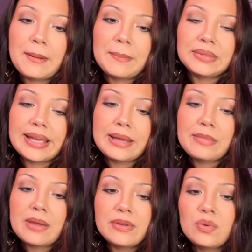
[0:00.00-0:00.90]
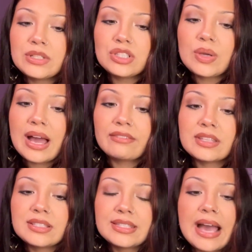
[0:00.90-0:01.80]
Like maybe once you have
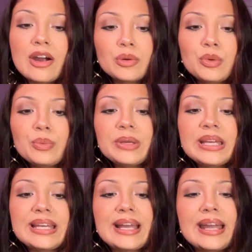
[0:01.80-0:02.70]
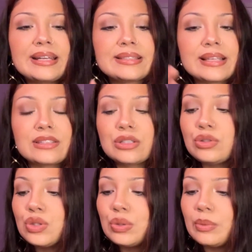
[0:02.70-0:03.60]
this tower moment, it kind of sets you
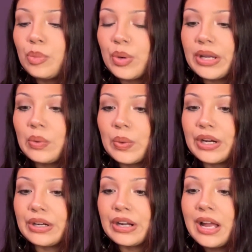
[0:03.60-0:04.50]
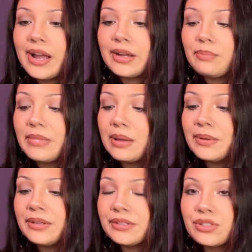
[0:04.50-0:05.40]
to a point where maybe
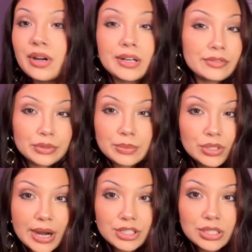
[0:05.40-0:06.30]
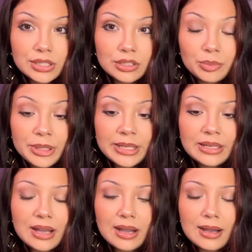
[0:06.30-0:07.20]
you're starting from scratch a little bit.
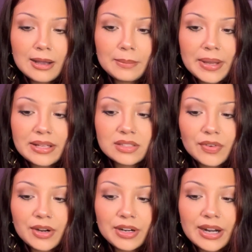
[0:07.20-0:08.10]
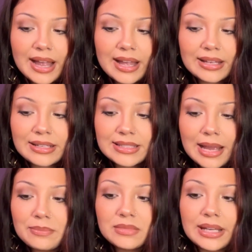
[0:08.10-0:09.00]
As far as
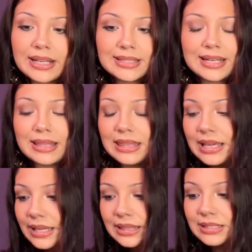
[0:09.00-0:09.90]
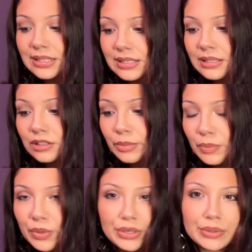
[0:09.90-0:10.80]
like I said, I'm thinking this is a little bit
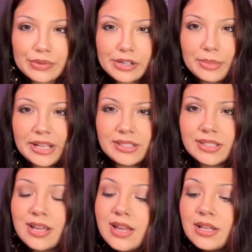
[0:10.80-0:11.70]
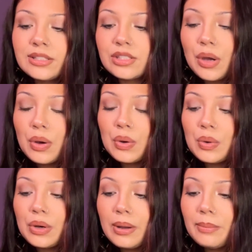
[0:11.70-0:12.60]
more career based,
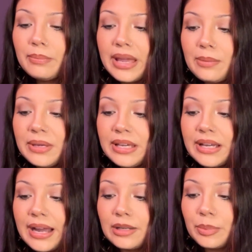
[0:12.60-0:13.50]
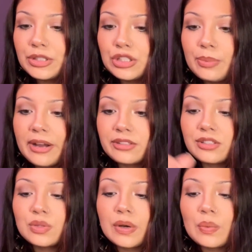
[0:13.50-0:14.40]
so maybe it kind of puts you back to
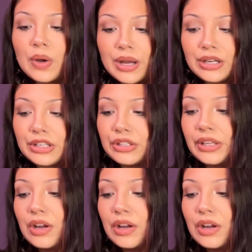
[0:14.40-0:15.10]
square one and you're like,